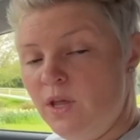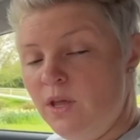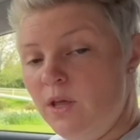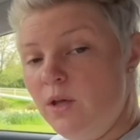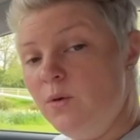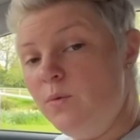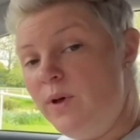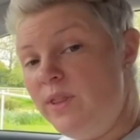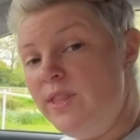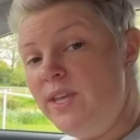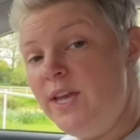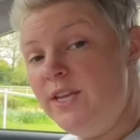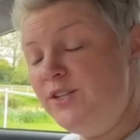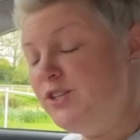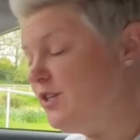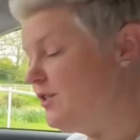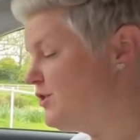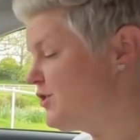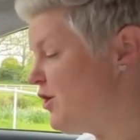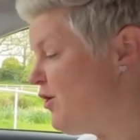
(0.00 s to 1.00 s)
When the
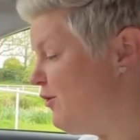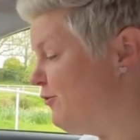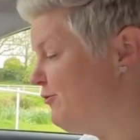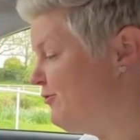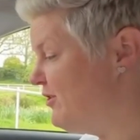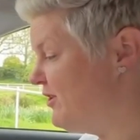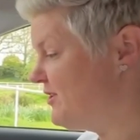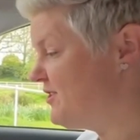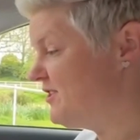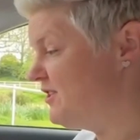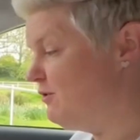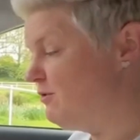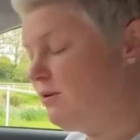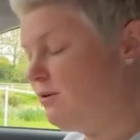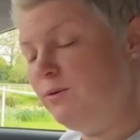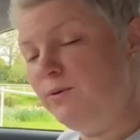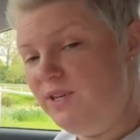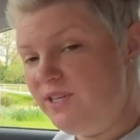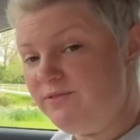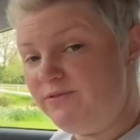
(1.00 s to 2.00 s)
engine's off, the
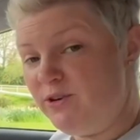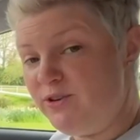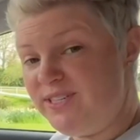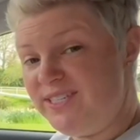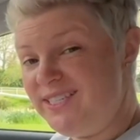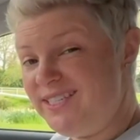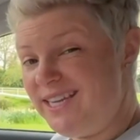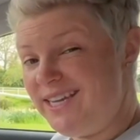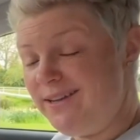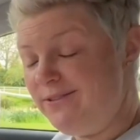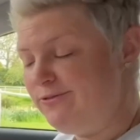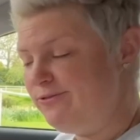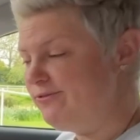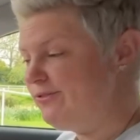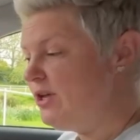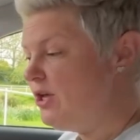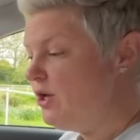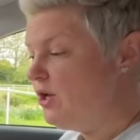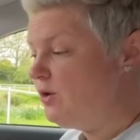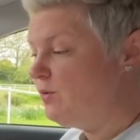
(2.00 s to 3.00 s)
steering wheel is very stiff.
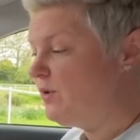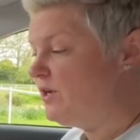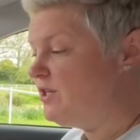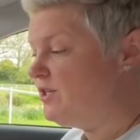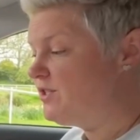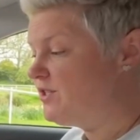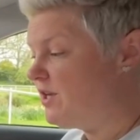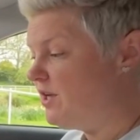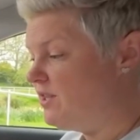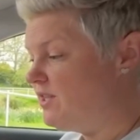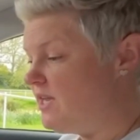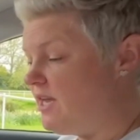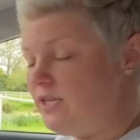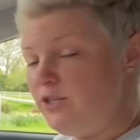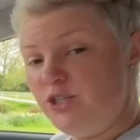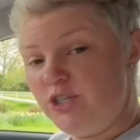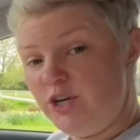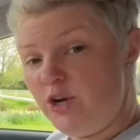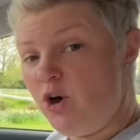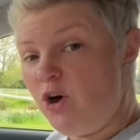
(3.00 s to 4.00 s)
When you turn the
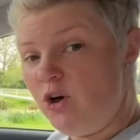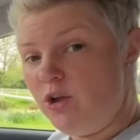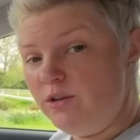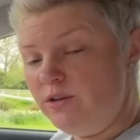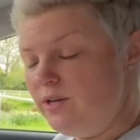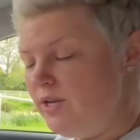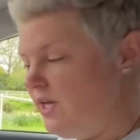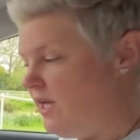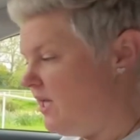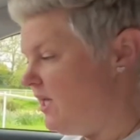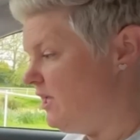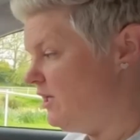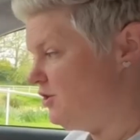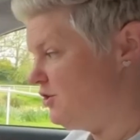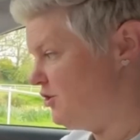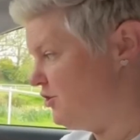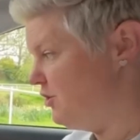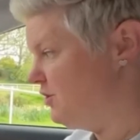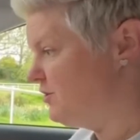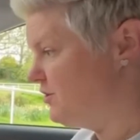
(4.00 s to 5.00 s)
engine on, it
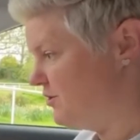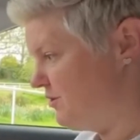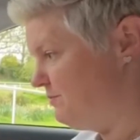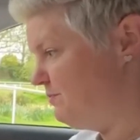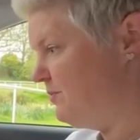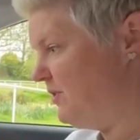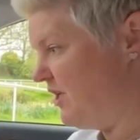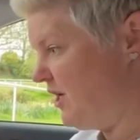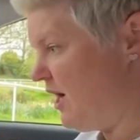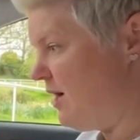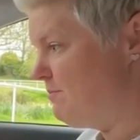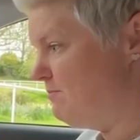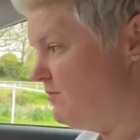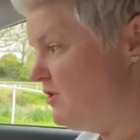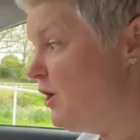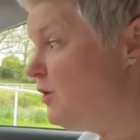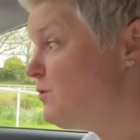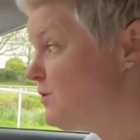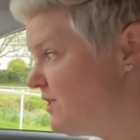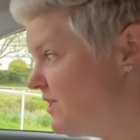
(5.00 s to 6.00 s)
should become
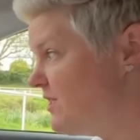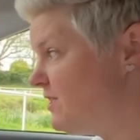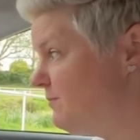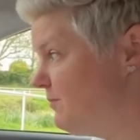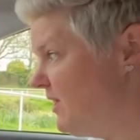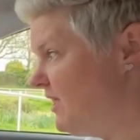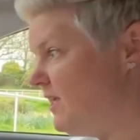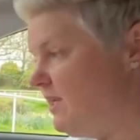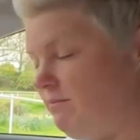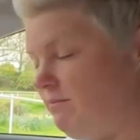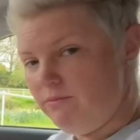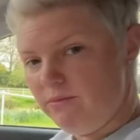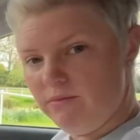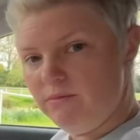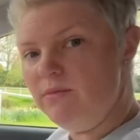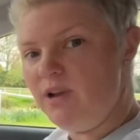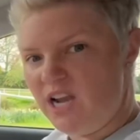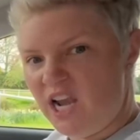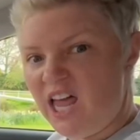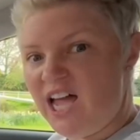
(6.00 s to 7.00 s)
noticeably
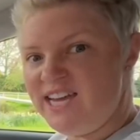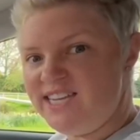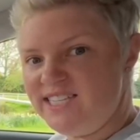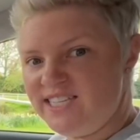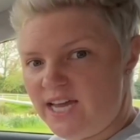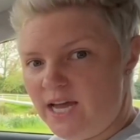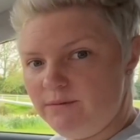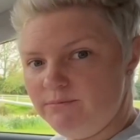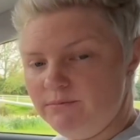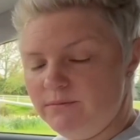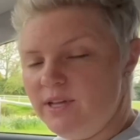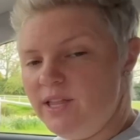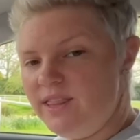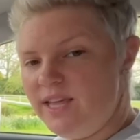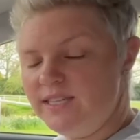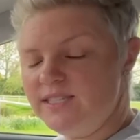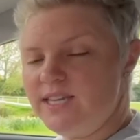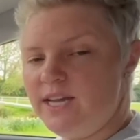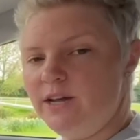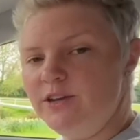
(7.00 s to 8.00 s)
lighter, and
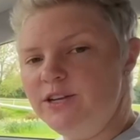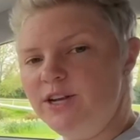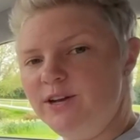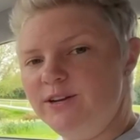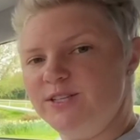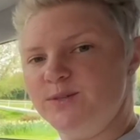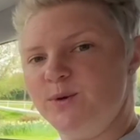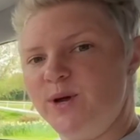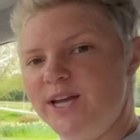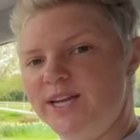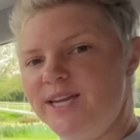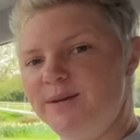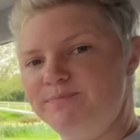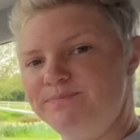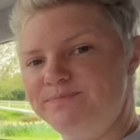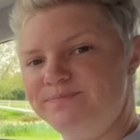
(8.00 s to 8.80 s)
that's how you know it's working.